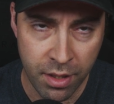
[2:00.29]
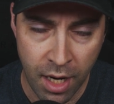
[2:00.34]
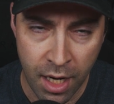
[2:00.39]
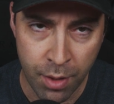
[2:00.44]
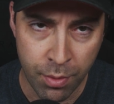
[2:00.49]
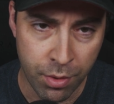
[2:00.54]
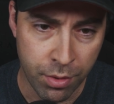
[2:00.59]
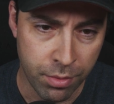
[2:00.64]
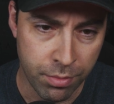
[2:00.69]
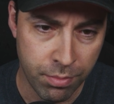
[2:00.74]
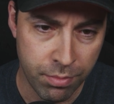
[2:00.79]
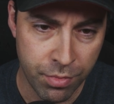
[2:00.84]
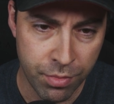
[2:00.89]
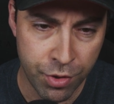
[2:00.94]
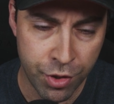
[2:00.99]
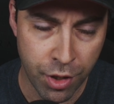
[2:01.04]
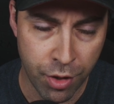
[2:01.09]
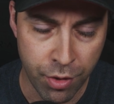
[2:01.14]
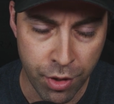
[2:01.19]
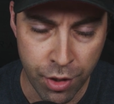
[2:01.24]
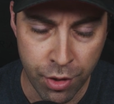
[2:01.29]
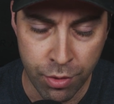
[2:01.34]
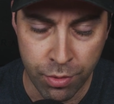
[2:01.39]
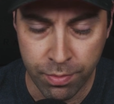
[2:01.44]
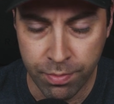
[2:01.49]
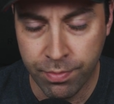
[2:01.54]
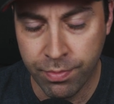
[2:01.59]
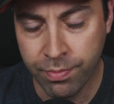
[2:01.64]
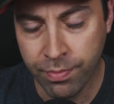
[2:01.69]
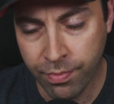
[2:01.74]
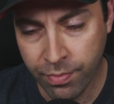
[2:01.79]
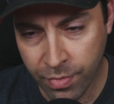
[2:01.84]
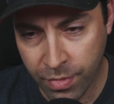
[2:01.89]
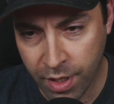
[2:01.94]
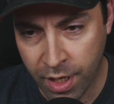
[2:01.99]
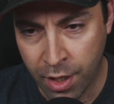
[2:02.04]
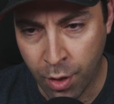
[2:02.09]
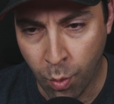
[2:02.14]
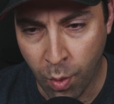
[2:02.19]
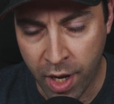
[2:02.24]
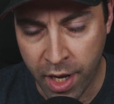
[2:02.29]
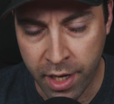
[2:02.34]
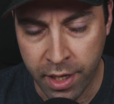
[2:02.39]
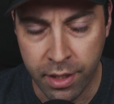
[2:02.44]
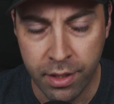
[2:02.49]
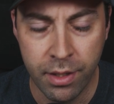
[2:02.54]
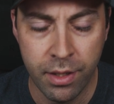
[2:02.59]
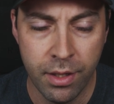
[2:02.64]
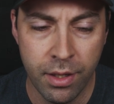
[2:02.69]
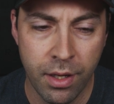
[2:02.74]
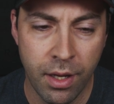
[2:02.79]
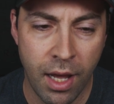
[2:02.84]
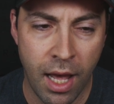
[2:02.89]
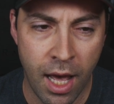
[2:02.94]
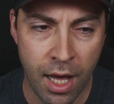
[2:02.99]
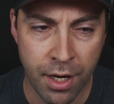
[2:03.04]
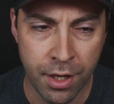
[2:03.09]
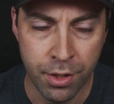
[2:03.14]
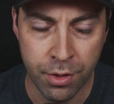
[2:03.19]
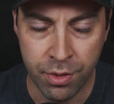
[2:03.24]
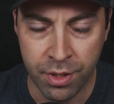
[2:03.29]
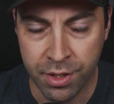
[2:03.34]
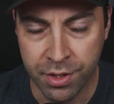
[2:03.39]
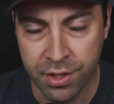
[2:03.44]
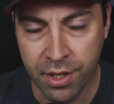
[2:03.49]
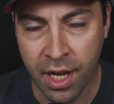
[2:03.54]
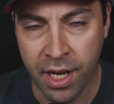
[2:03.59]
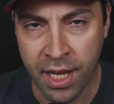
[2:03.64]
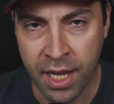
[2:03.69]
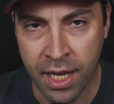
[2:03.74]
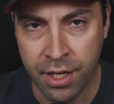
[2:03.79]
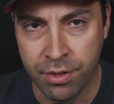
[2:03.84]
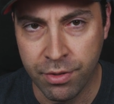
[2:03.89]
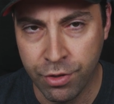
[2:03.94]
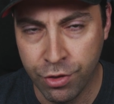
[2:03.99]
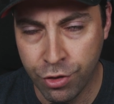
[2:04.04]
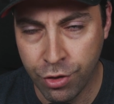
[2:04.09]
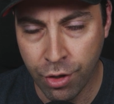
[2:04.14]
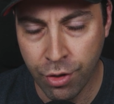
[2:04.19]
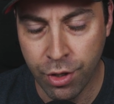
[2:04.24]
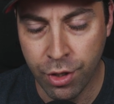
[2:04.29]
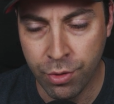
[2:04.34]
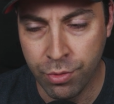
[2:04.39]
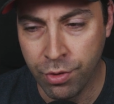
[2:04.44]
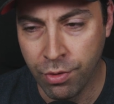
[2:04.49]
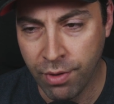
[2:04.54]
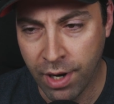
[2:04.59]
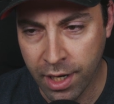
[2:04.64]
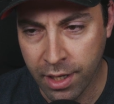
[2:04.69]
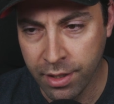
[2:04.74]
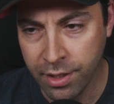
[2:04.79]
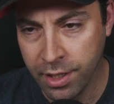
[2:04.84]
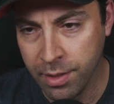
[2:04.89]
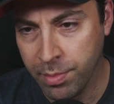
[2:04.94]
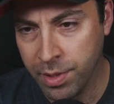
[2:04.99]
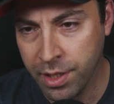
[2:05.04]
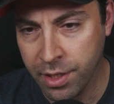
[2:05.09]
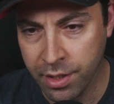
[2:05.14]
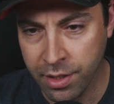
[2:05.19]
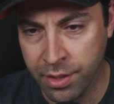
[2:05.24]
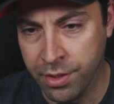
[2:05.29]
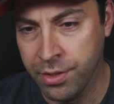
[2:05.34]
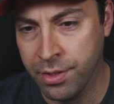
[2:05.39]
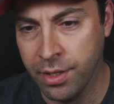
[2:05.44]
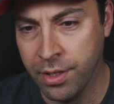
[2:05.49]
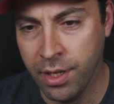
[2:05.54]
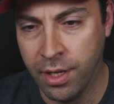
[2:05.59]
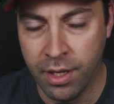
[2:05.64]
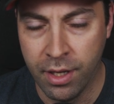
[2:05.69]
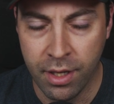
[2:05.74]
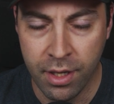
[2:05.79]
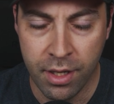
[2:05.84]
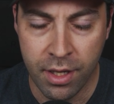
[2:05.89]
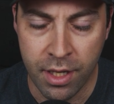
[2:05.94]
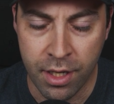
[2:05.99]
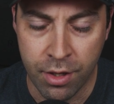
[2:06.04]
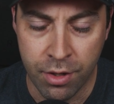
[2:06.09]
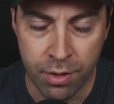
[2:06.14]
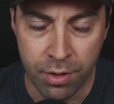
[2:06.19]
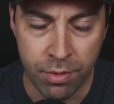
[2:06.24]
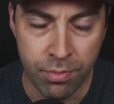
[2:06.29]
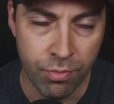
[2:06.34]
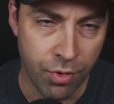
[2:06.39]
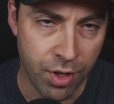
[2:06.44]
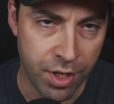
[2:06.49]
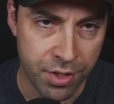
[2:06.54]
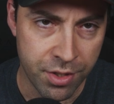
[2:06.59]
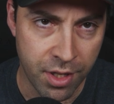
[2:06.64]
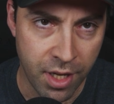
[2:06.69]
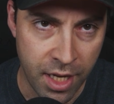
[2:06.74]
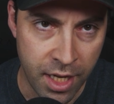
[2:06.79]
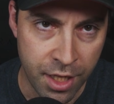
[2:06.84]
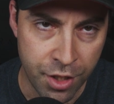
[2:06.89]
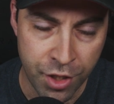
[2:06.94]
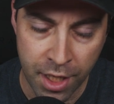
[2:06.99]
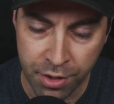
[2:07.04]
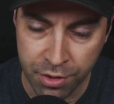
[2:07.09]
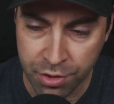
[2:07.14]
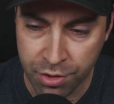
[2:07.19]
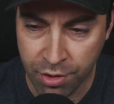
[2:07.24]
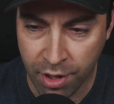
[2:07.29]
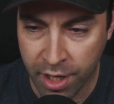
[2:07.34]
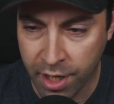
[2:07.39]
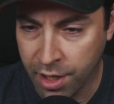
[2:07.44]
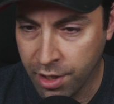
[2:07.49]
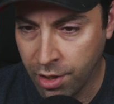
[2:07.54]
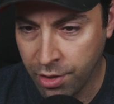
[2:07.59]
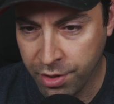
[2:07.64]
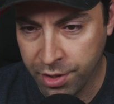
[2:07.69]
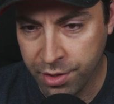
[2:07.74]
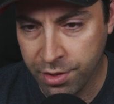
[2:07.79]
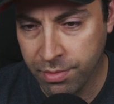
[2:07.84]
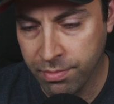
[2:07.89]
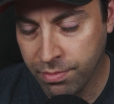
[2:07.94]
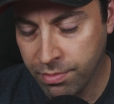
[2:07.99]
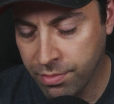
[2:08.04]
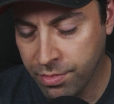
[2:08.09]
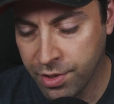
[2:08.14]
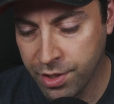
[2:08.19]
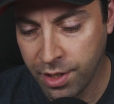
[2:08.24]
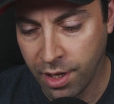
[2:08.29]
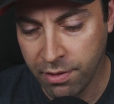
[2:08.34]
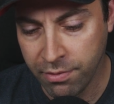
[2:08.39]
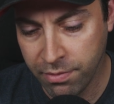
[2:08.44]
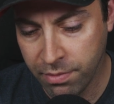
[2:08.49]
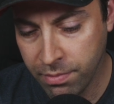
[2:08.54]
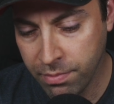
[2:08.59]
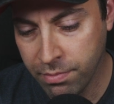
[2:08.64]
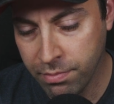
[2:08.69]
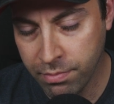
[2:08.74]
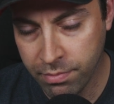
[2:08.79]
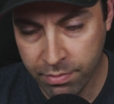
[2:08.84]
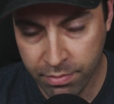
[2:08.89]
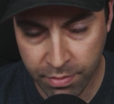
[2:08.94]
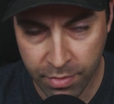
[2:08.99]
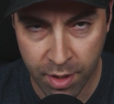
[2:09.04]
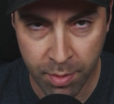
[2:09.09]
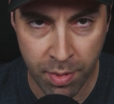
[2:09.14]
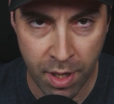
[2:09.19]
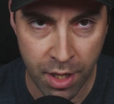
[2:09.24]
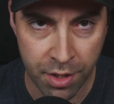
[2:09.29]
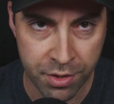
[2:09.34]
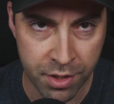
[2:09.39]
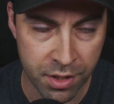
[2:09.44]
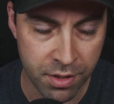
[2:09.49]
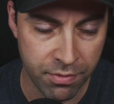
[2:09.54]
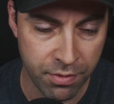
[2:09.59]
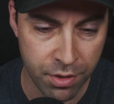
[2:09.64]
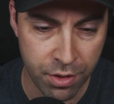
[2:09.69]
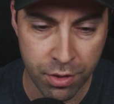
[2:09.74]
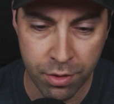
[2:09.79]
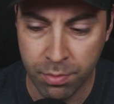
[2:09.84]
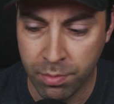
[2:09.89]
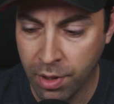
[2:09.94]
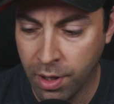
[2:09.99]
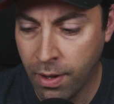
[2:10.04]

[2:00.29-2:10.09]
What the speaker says: I will show you in a way how to do this. I can't show you directly because it could risk a channel strike and all this stuff, the politics of YouTube.